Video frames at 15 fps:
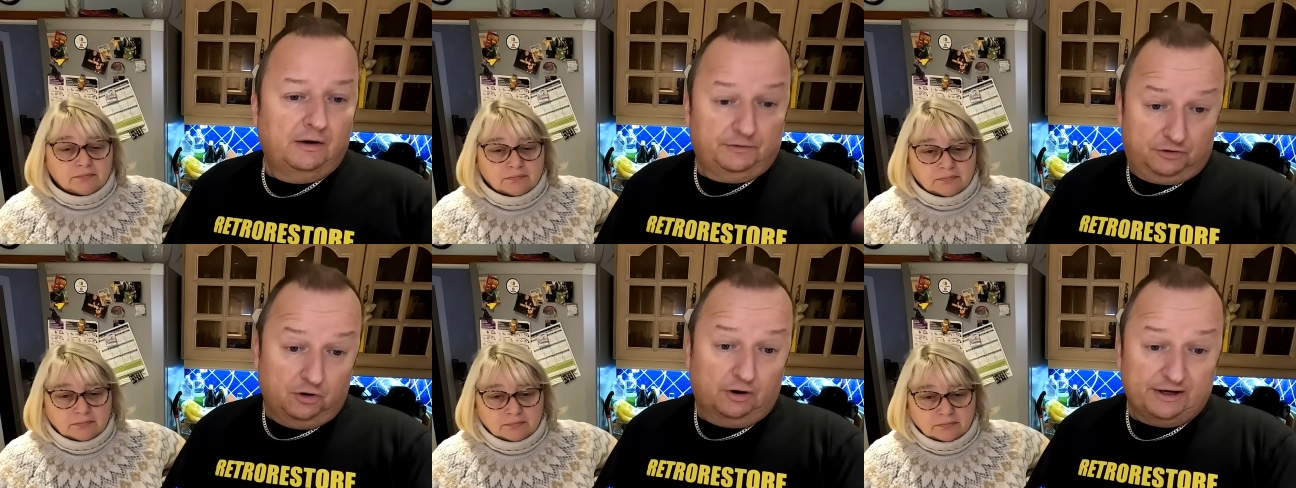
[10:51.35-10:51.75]

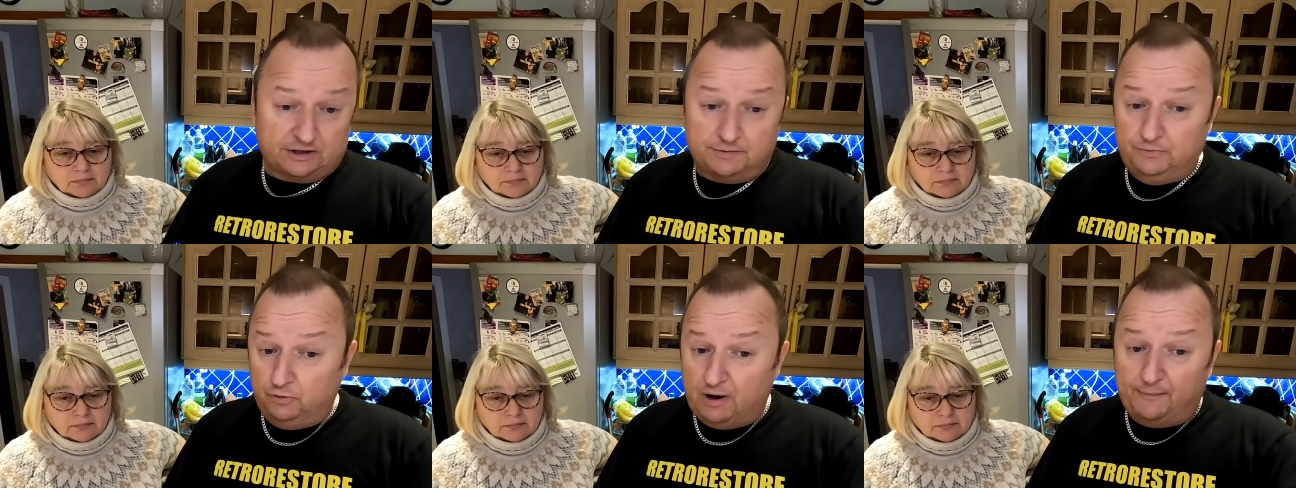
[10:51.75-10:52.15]
Speaker 1: Got to get
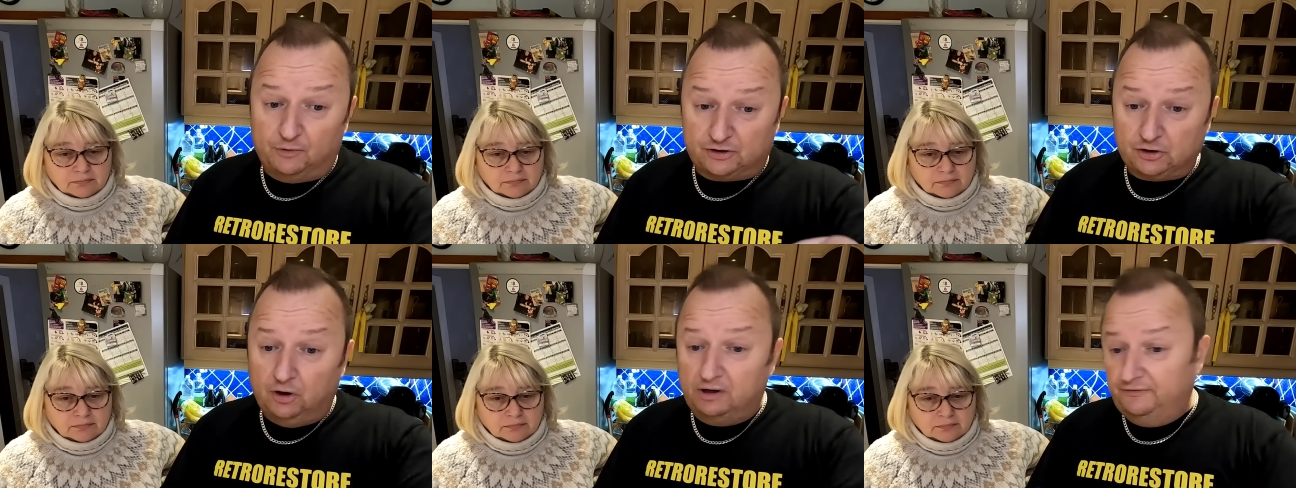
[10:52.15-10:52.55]
some new apple
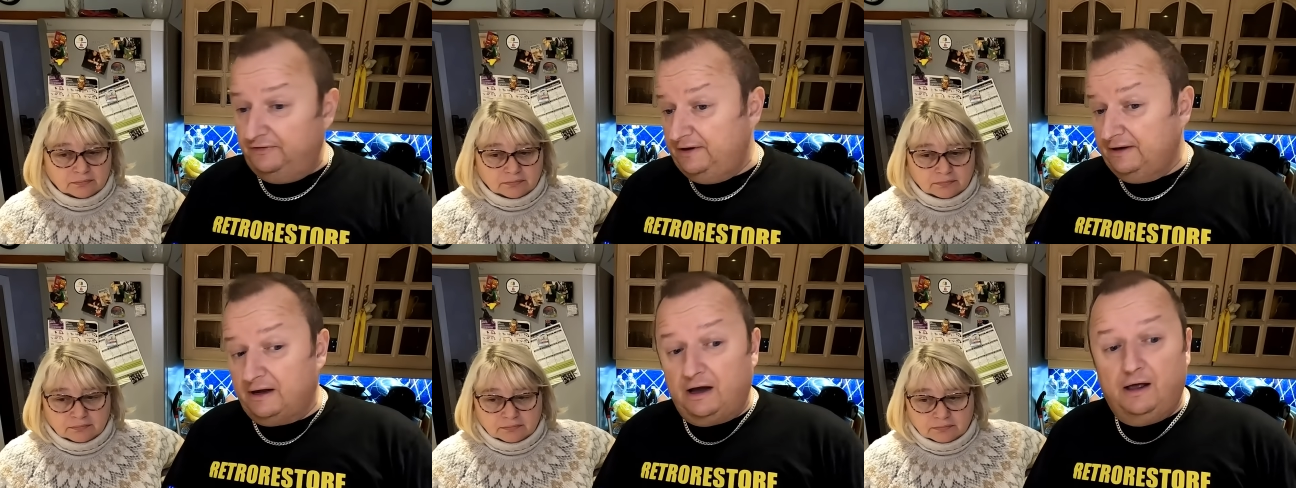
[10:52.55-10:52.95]
cider
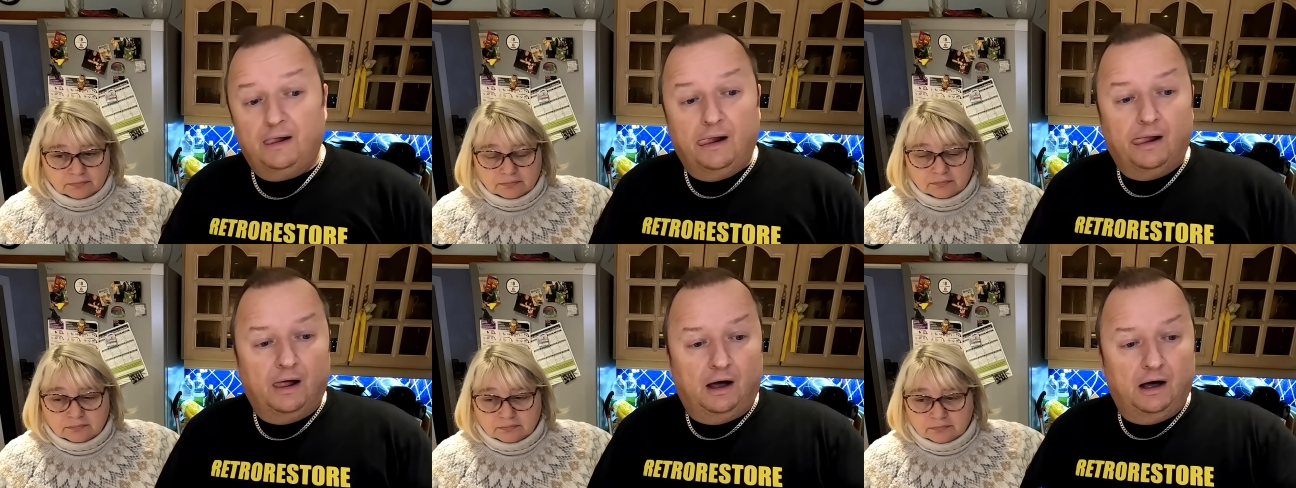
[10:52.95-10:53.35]
vinegar.
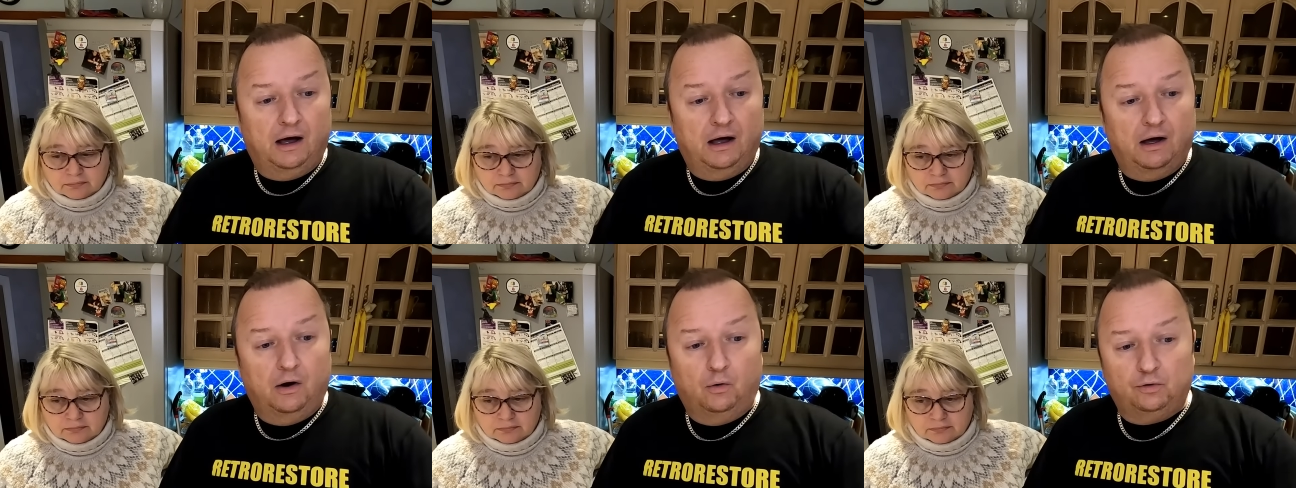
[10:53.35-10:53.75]

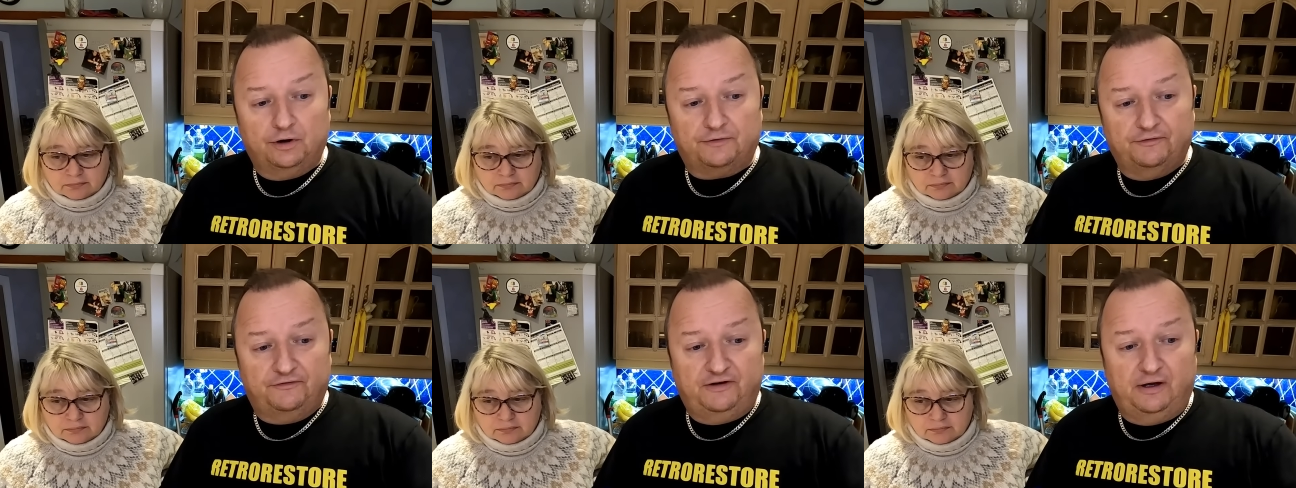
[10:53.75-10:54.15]
Uh, all the
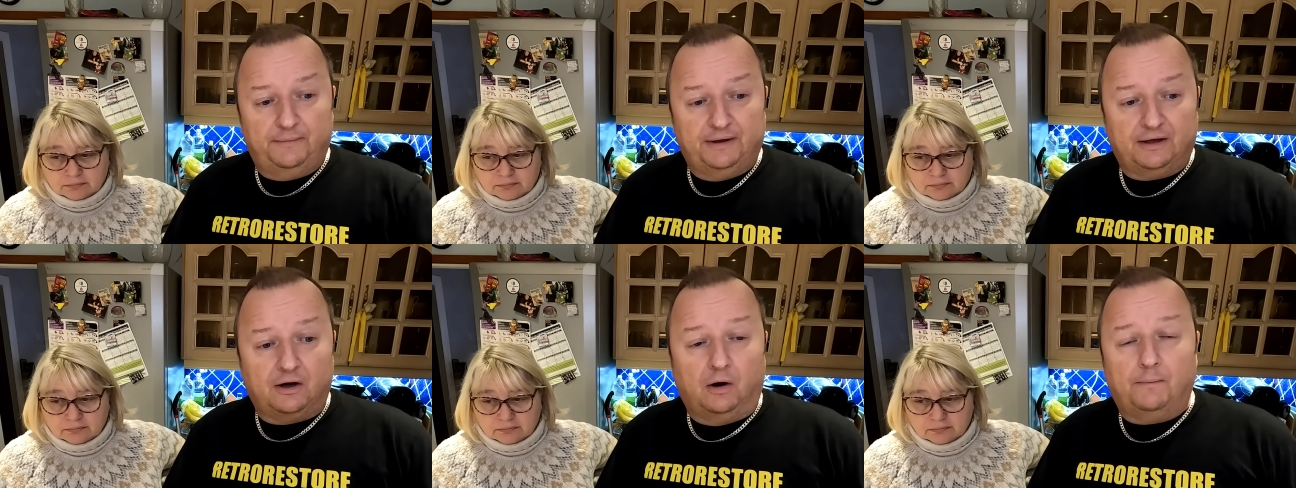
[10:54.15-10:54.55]

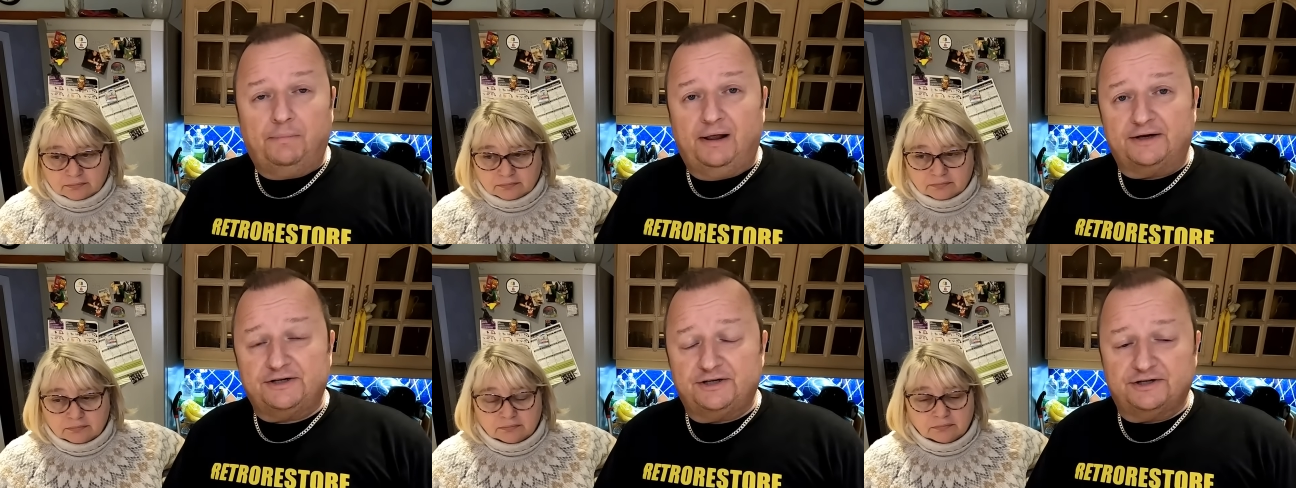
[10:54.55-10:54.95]
vitamin
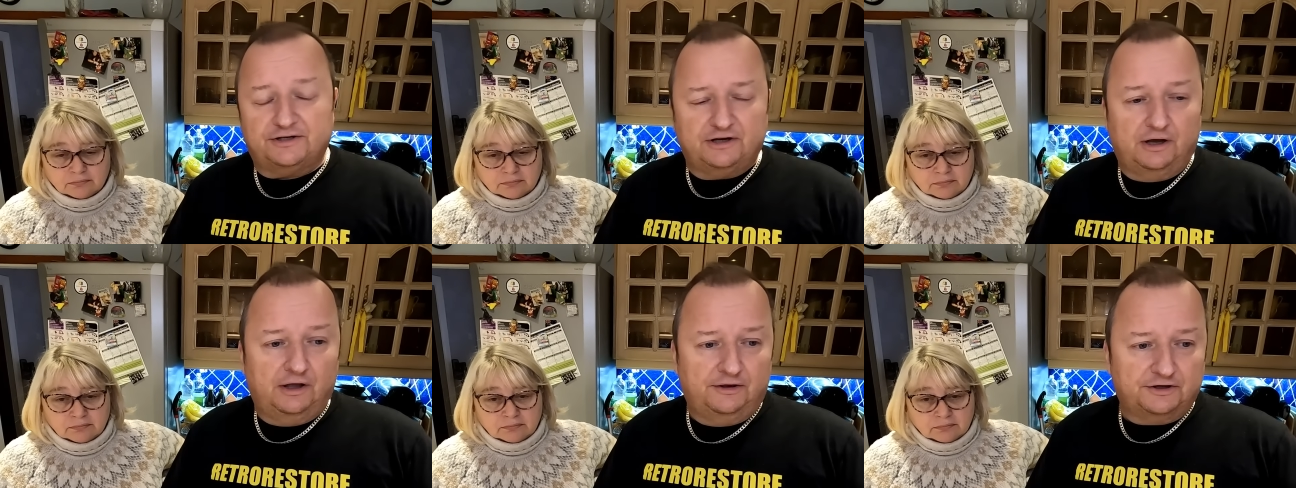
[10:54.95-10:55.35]
complexes,
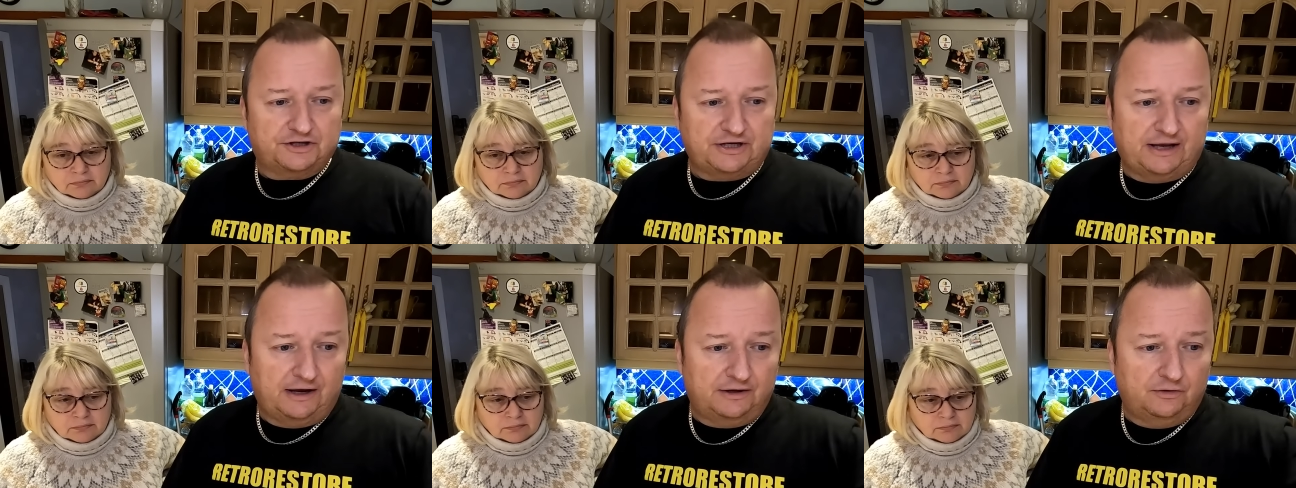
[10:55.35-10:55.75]
uh, the
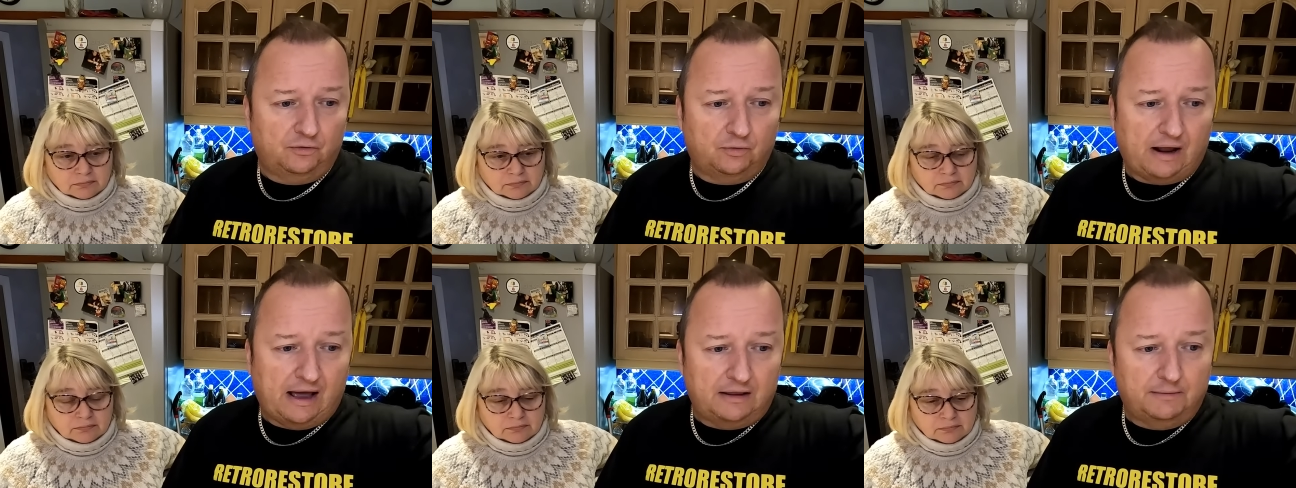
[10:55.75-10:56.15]
zinc and all
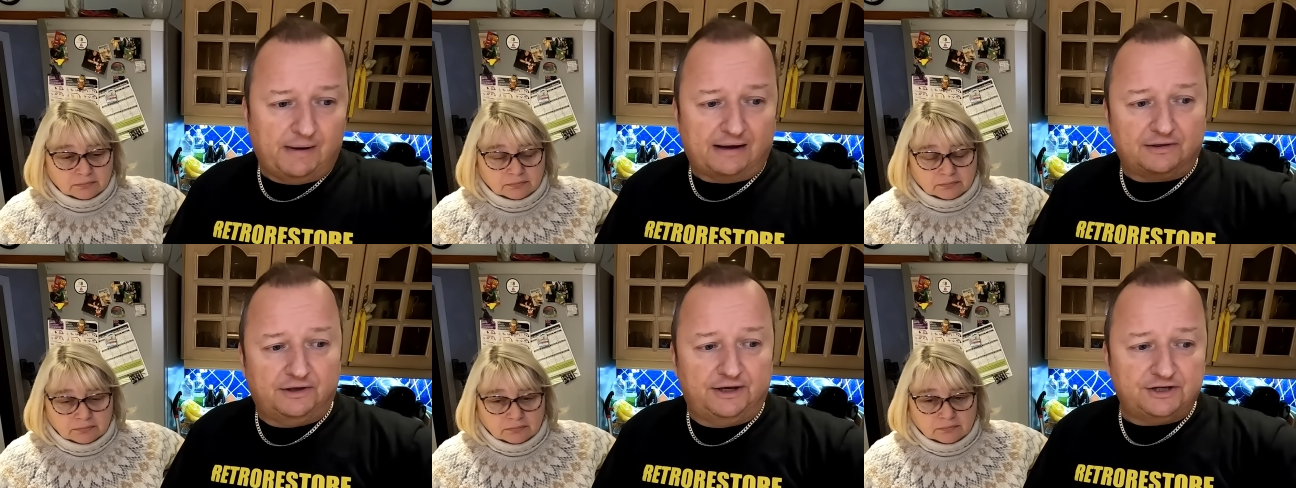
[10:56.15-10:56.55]
that, and the
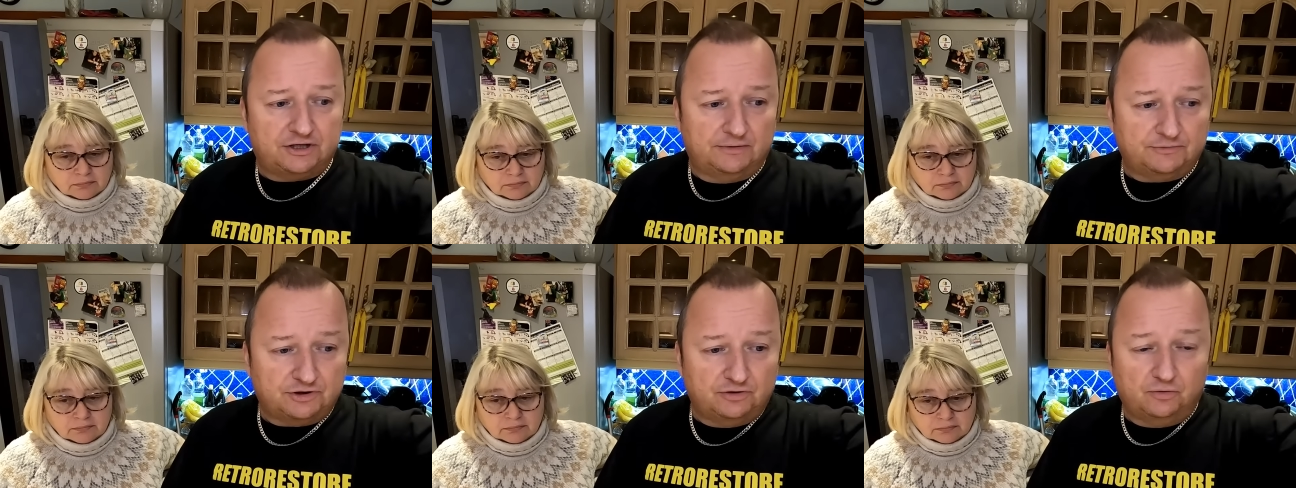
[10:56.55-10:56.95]

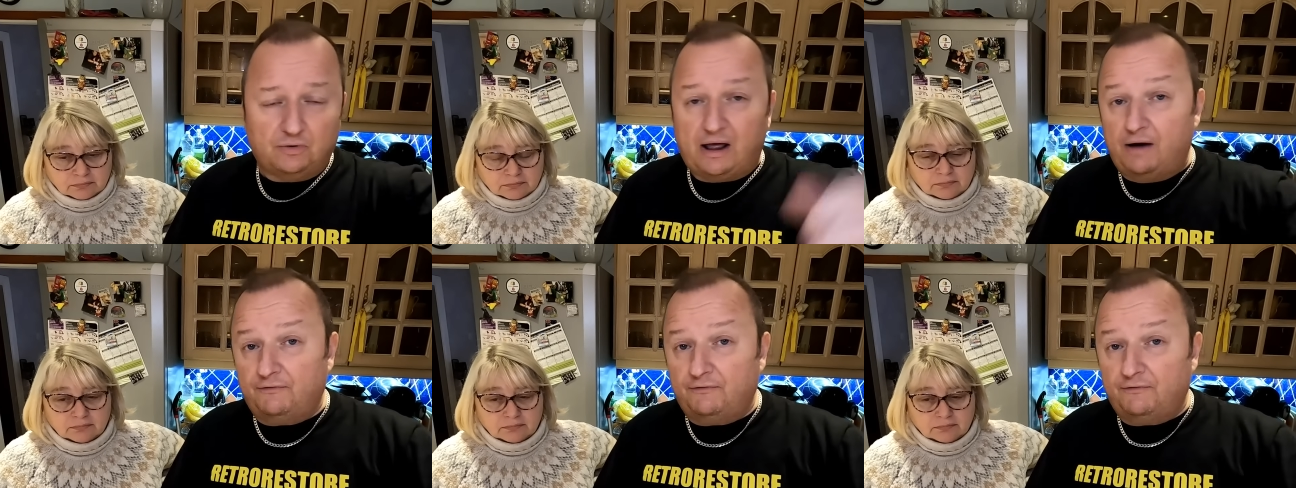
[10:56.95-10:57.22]
magnesiums and all that.